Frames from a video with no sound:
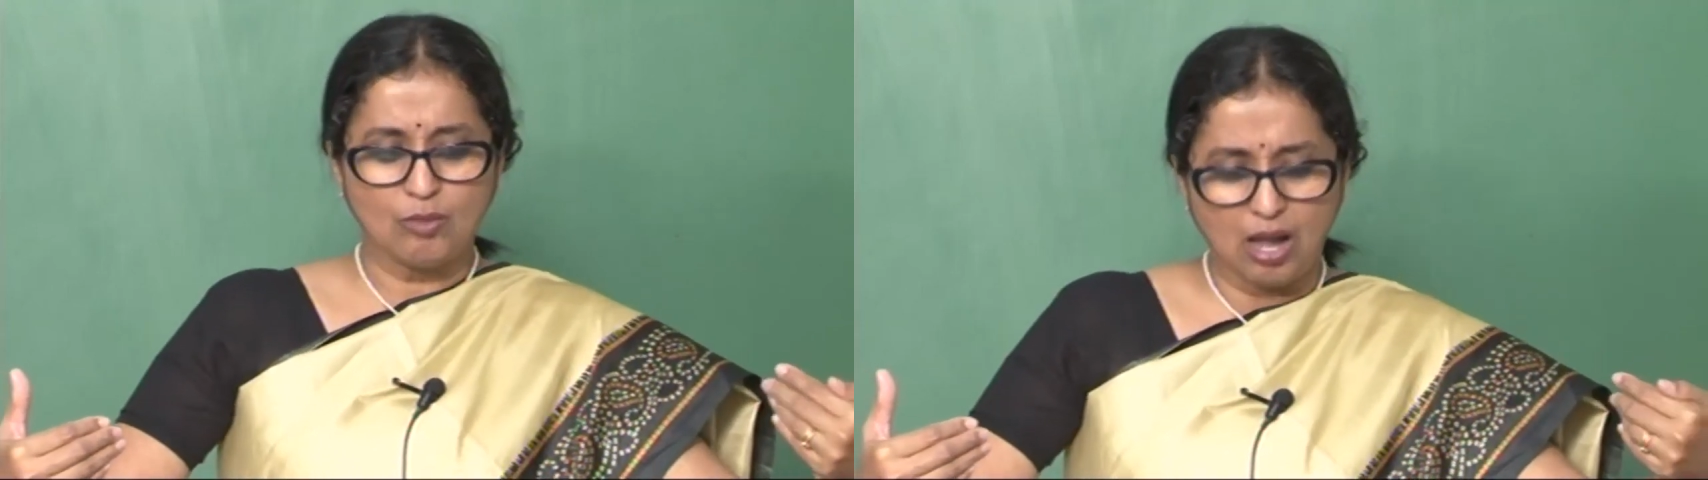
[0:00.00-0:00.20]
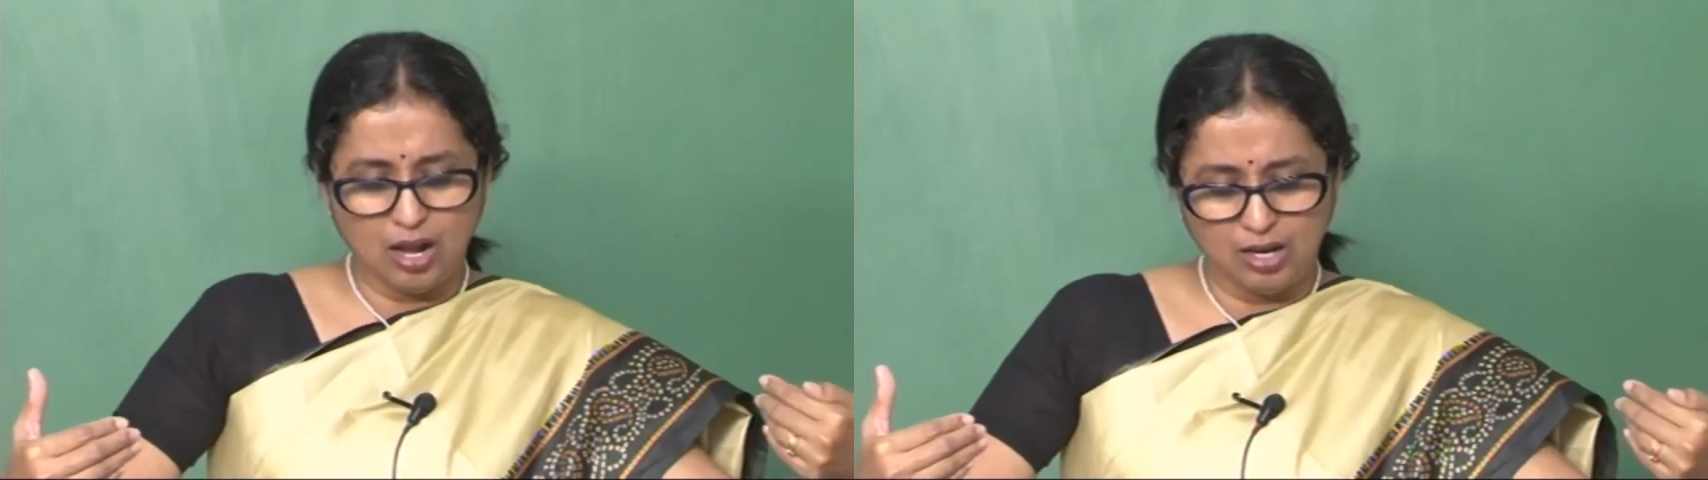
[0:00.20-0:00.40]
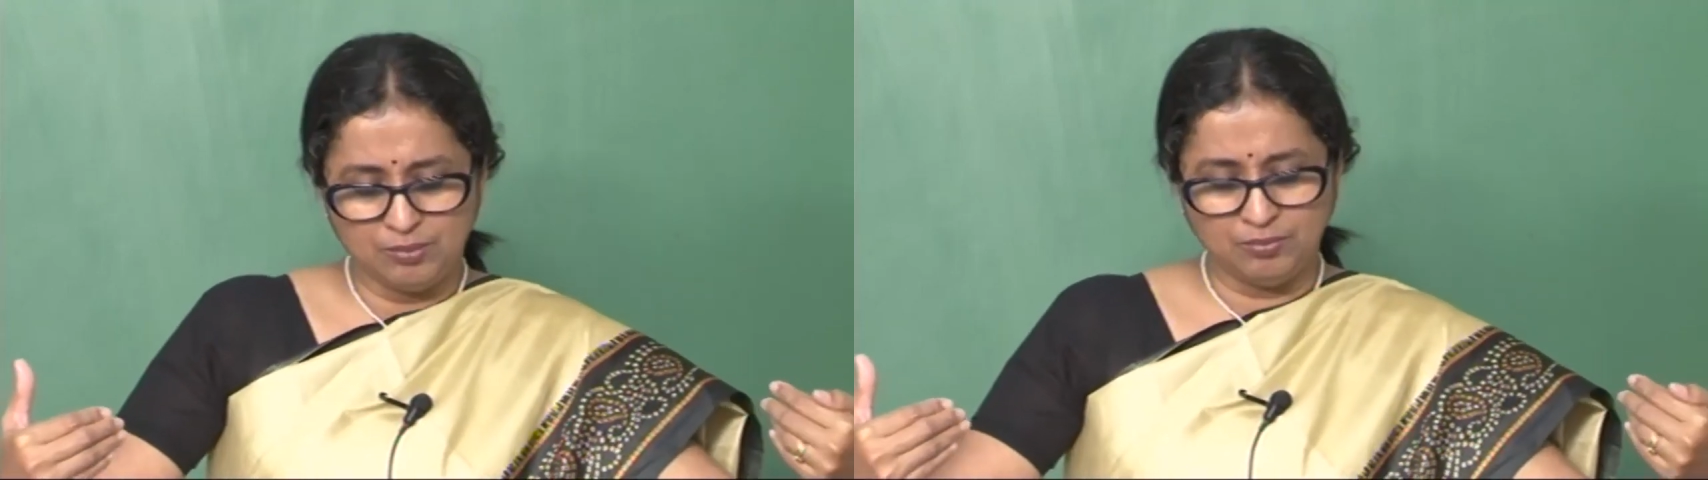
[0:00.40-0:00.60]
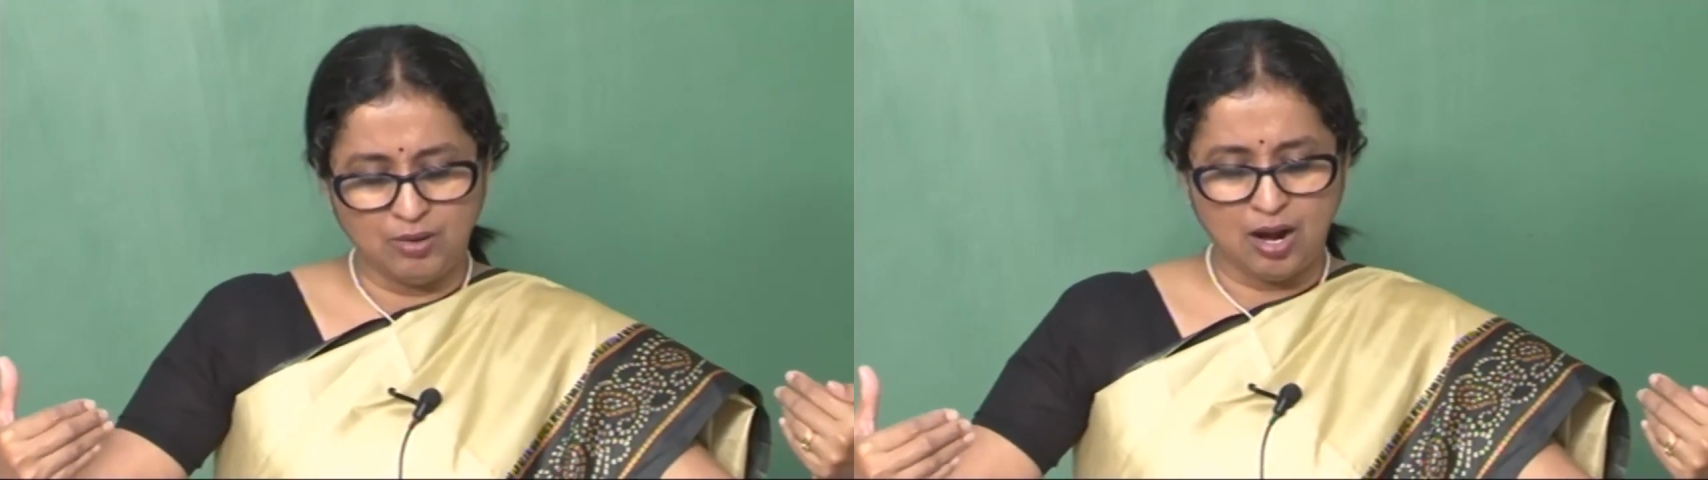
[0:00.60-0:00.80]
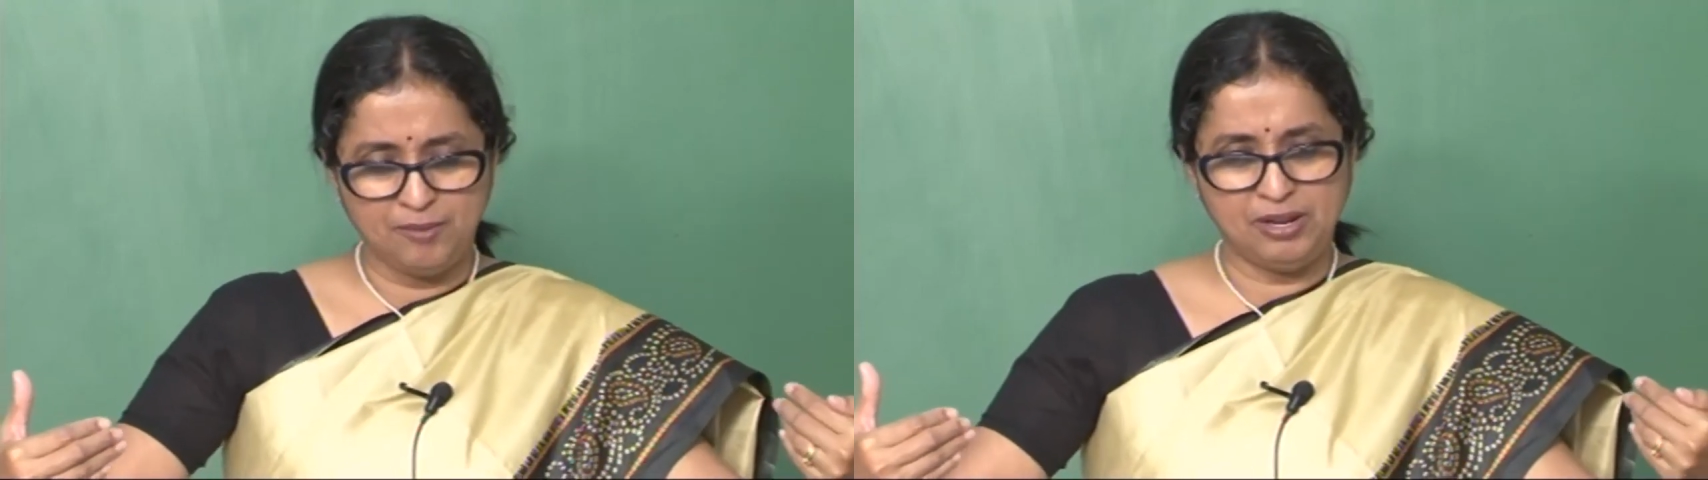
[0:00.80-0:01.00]
um,
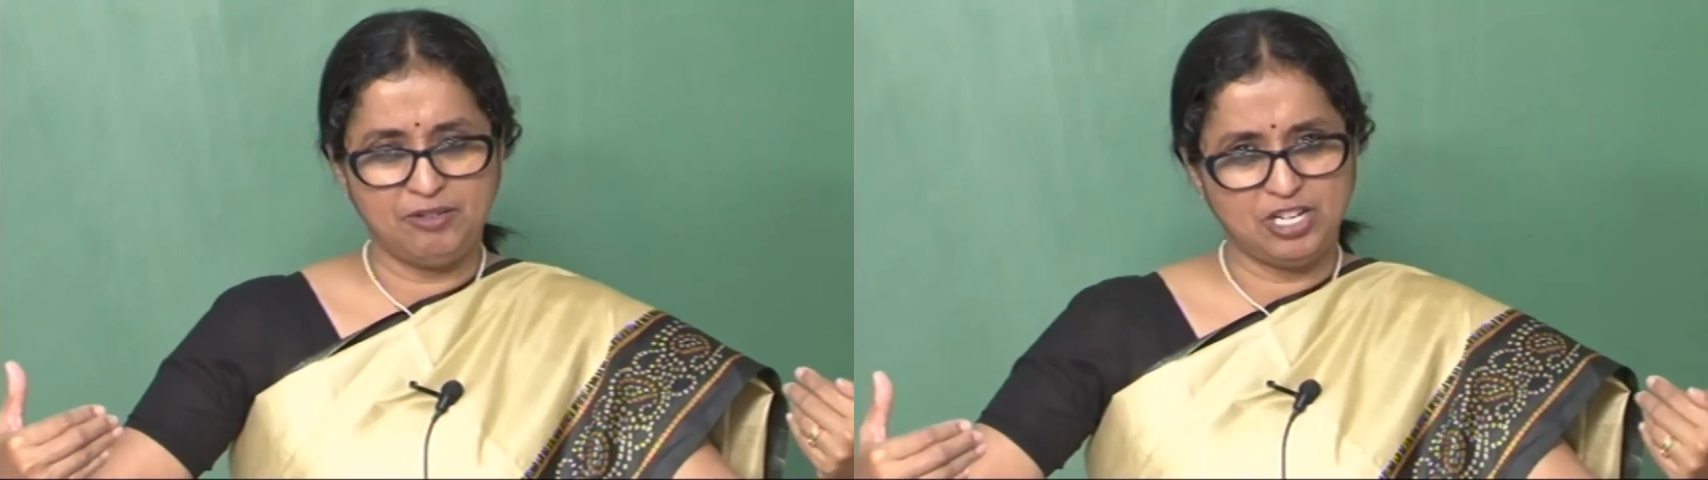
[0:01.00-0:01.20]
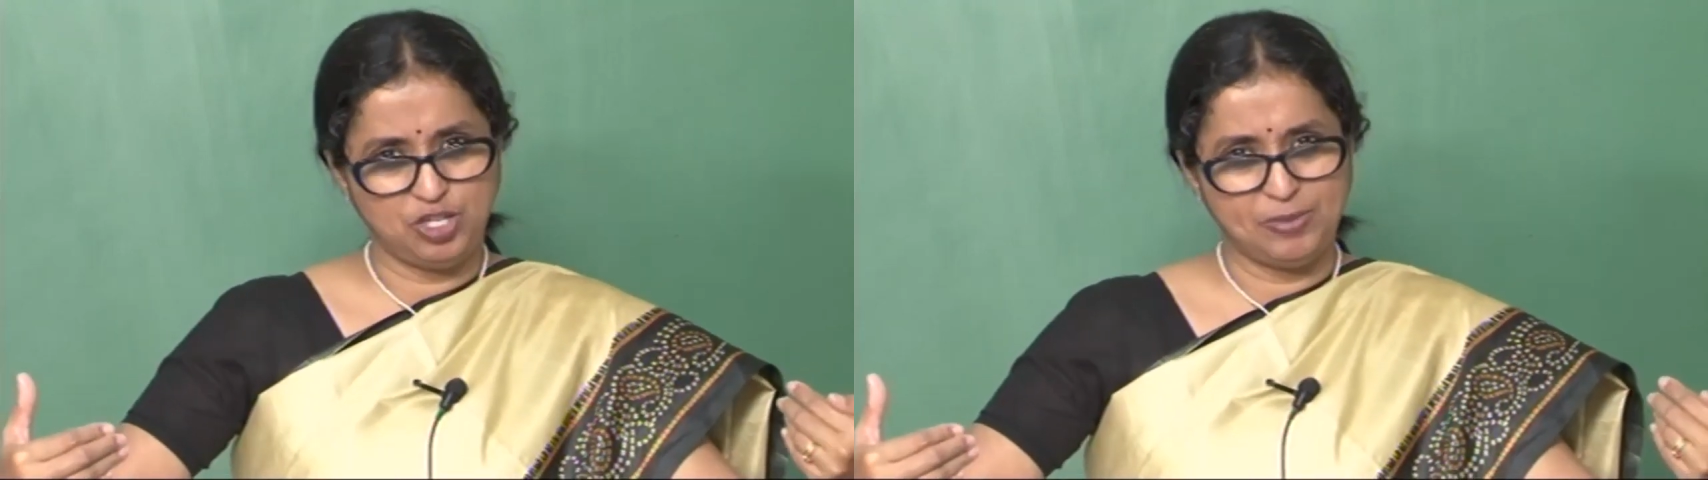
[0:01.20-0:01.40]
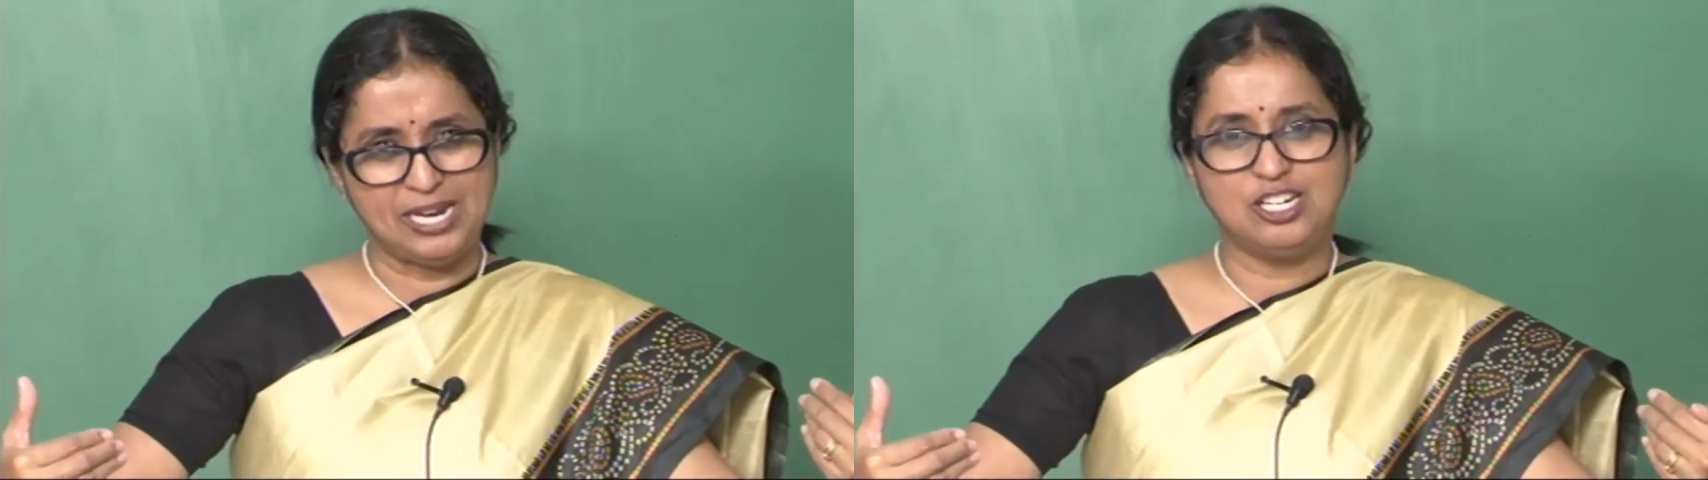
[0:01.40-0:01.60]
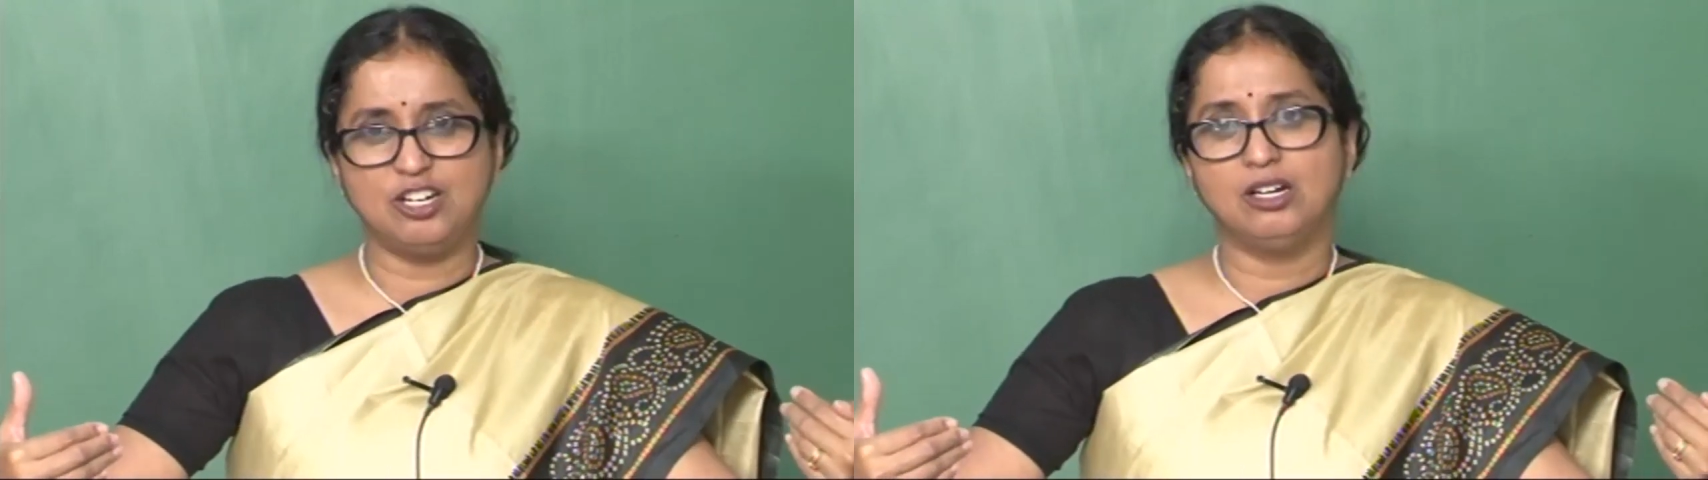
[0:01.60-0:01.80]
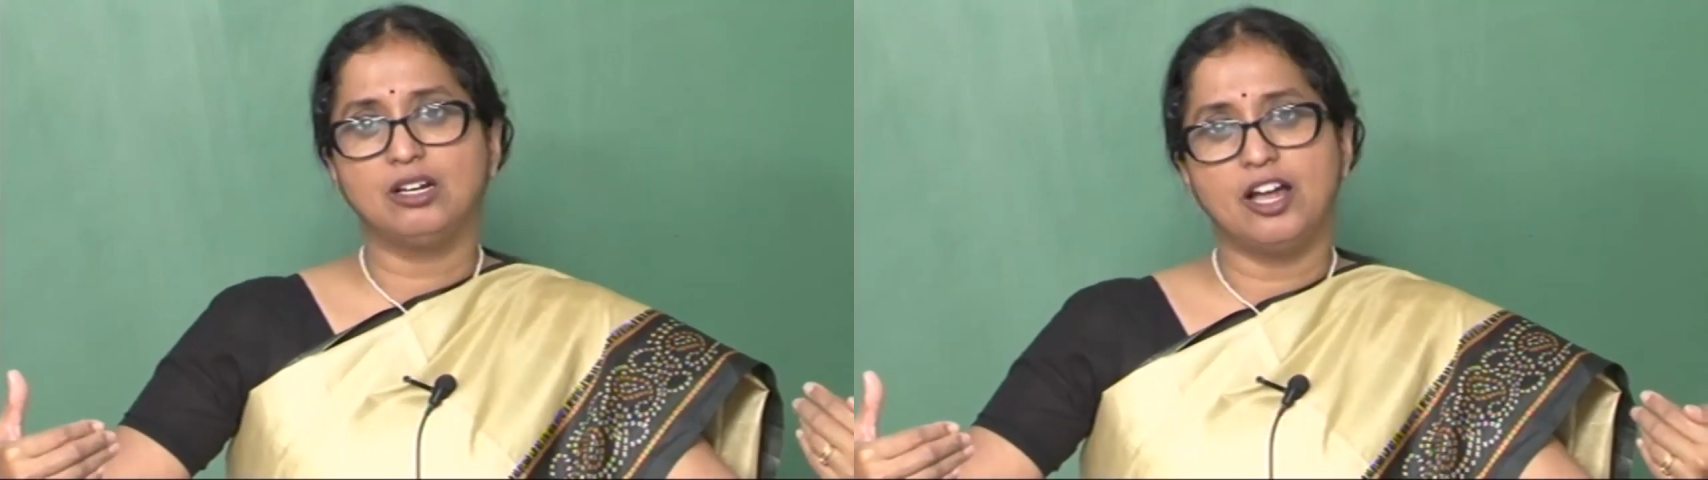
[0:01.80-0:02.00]
army regimental